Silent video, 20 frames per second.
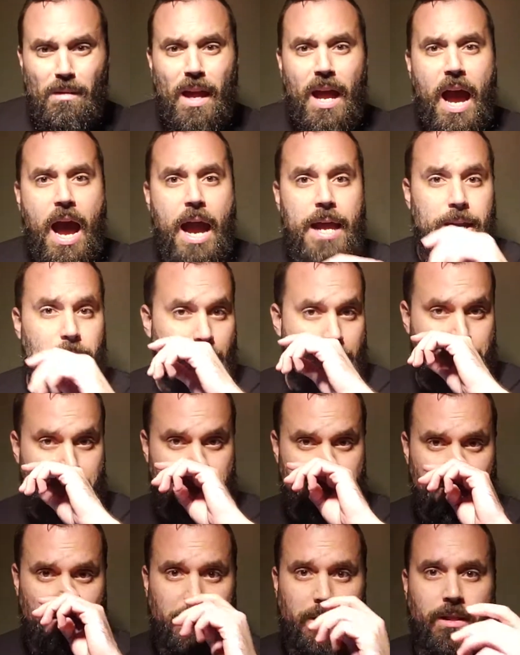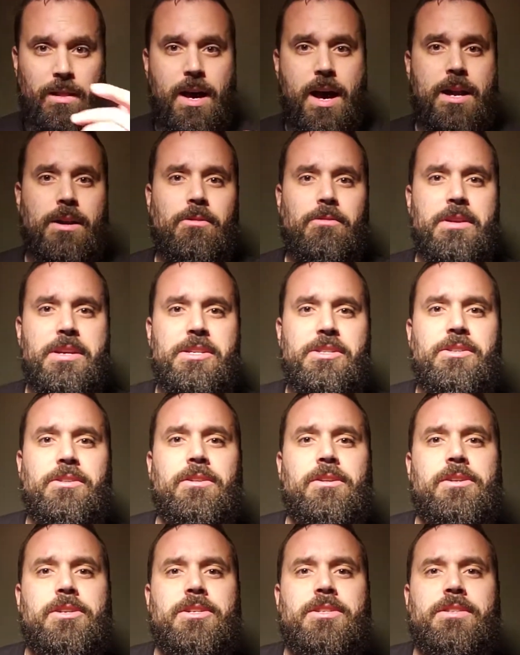I know I've been doing a lot of
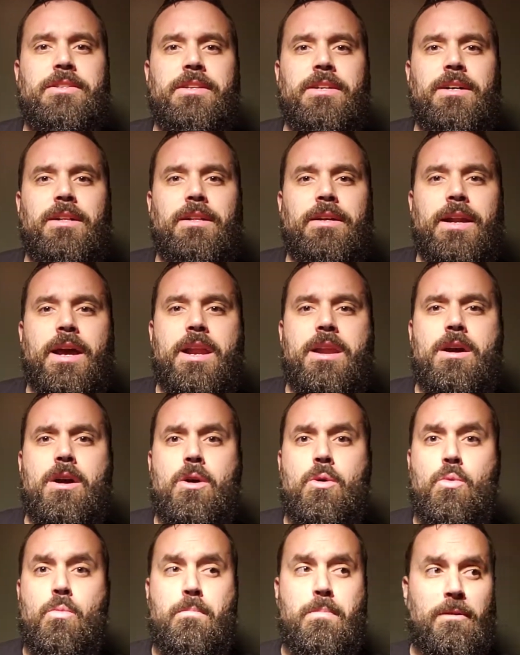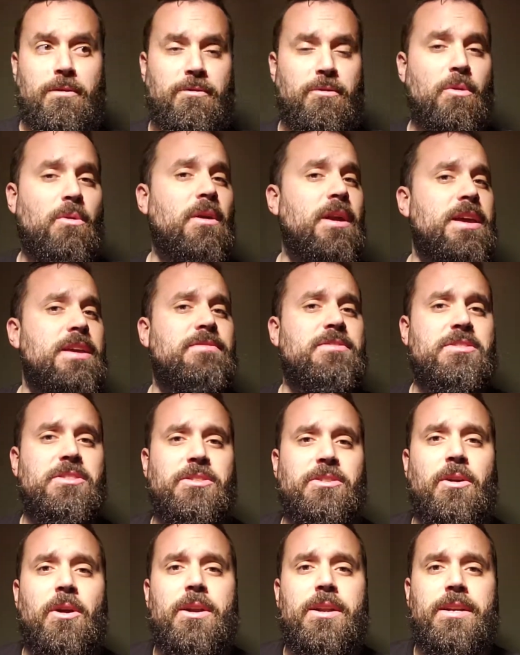research still, and I know before I even
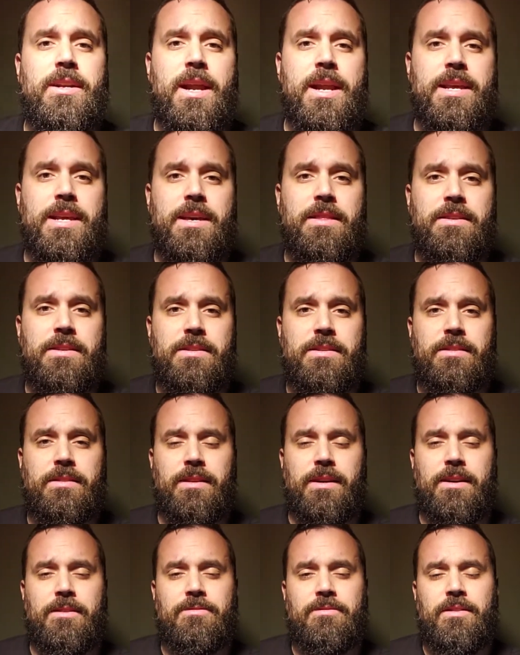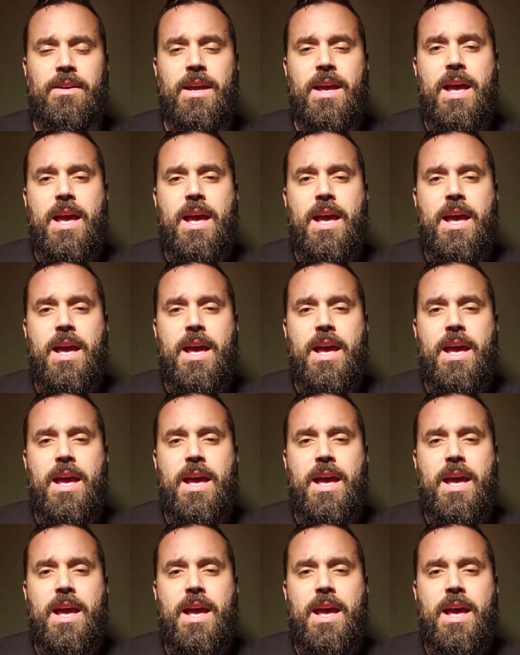started any of this stuff,